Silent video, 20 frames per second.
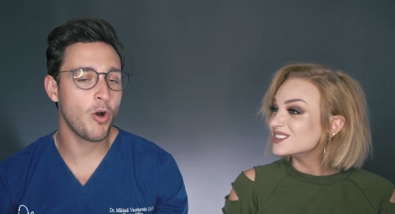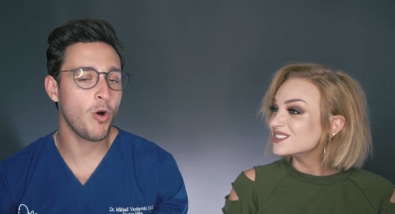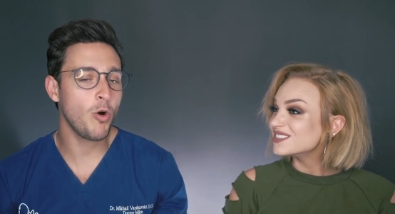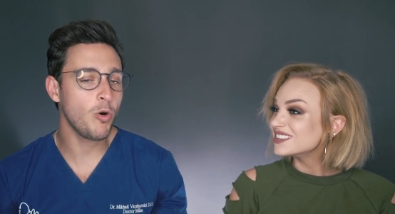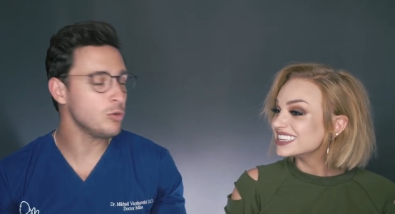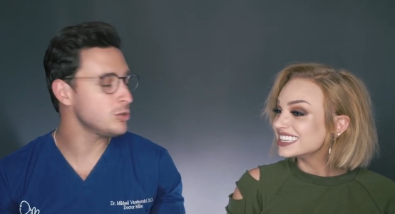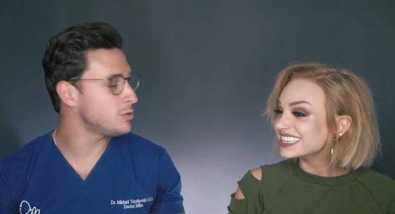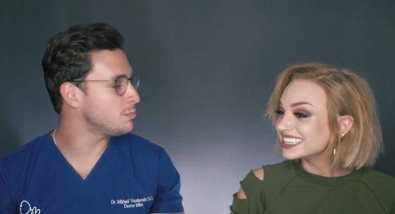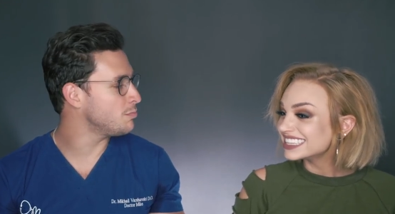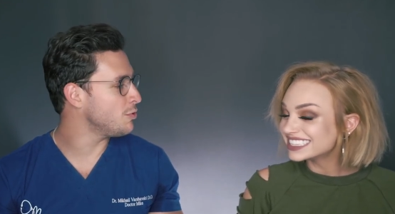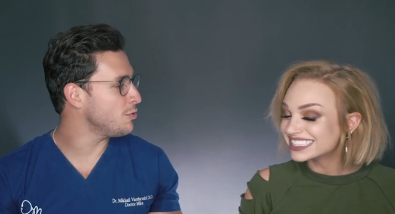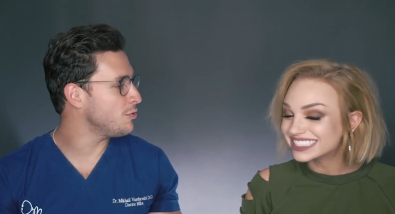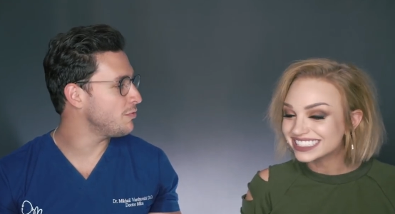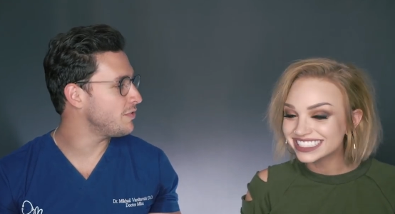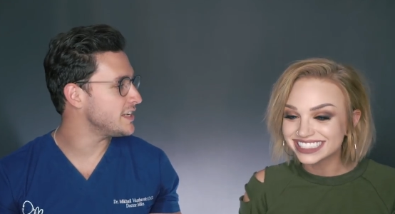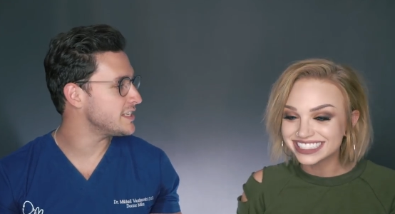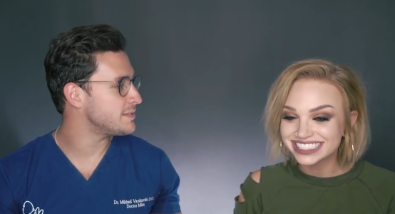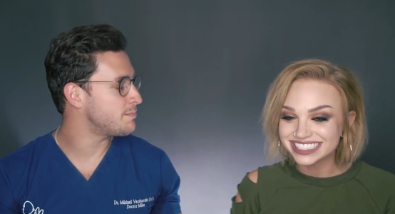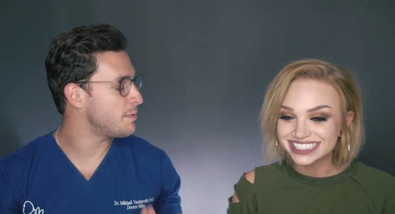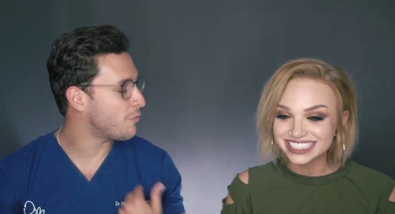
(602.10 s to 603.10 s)
Speaker 1: old
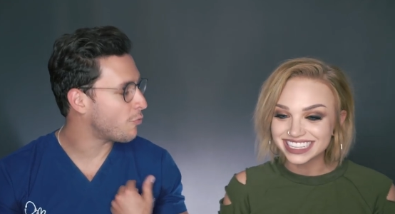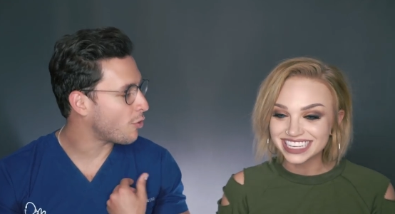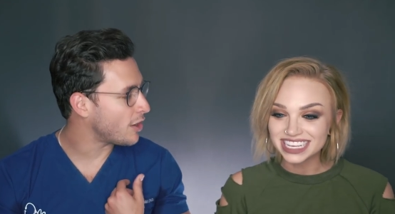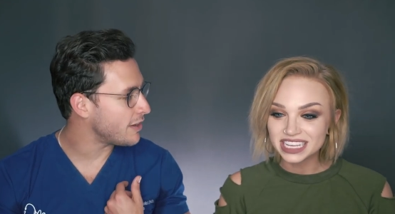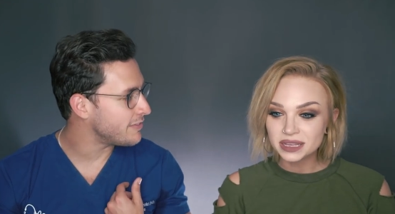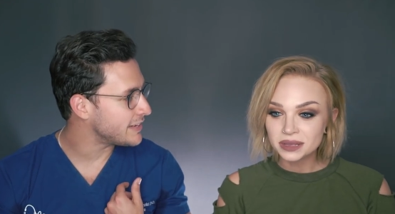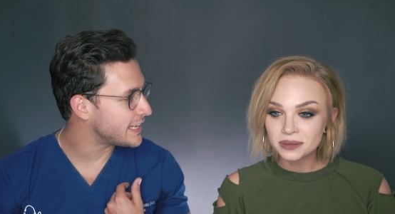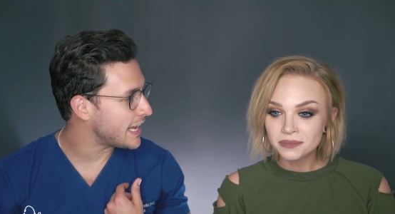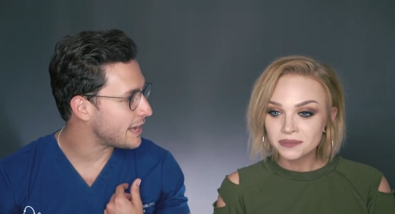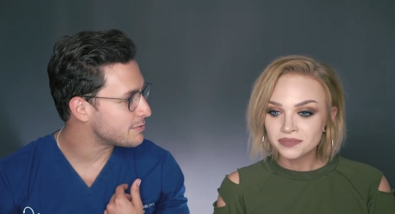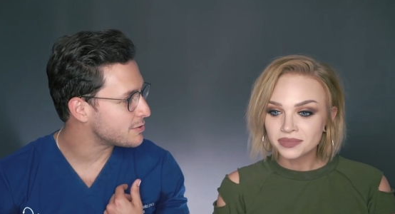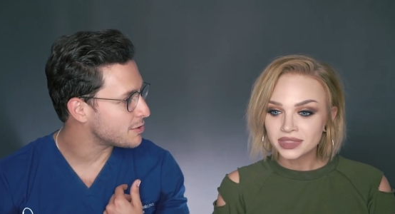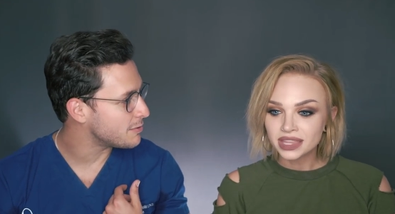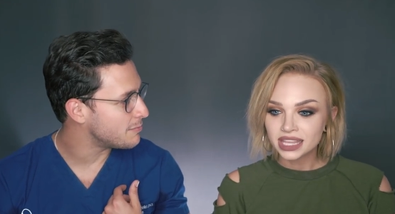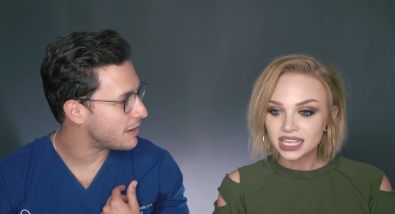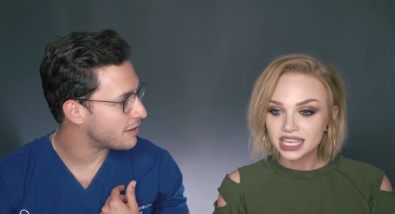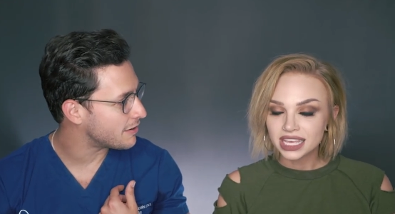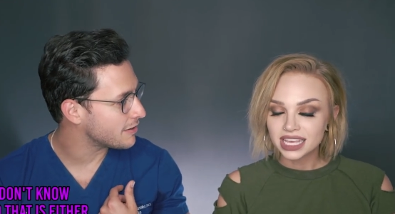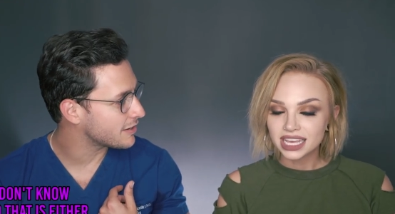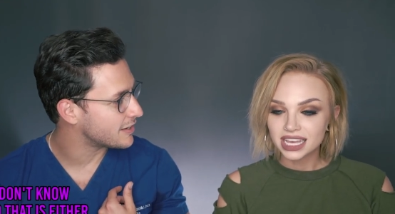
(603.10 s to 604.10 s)
movies, before I even came
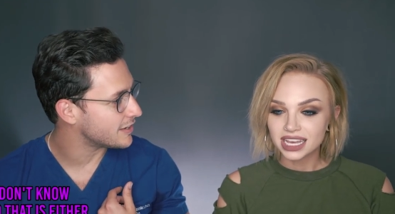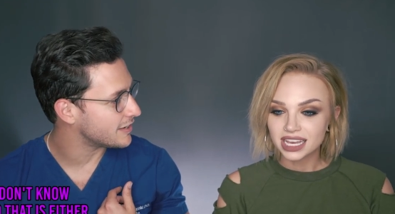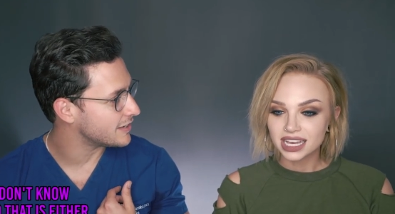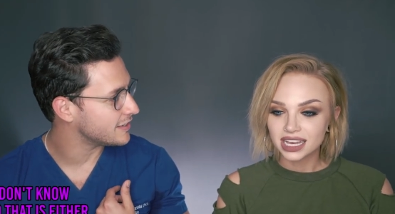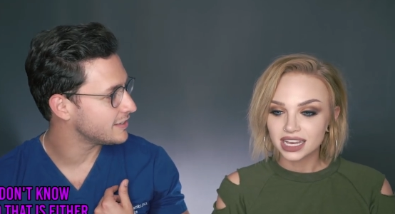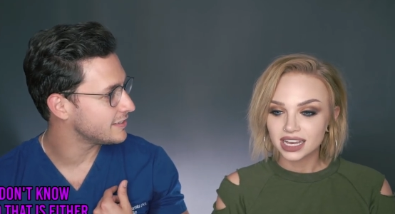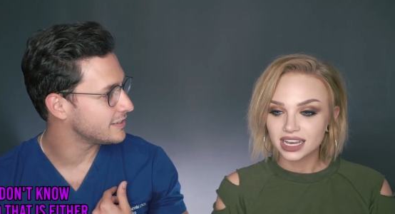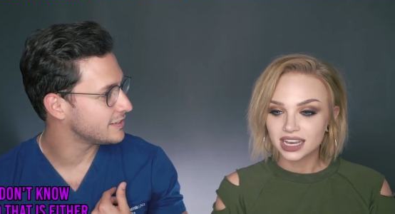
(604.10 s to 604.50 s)
to America. I don't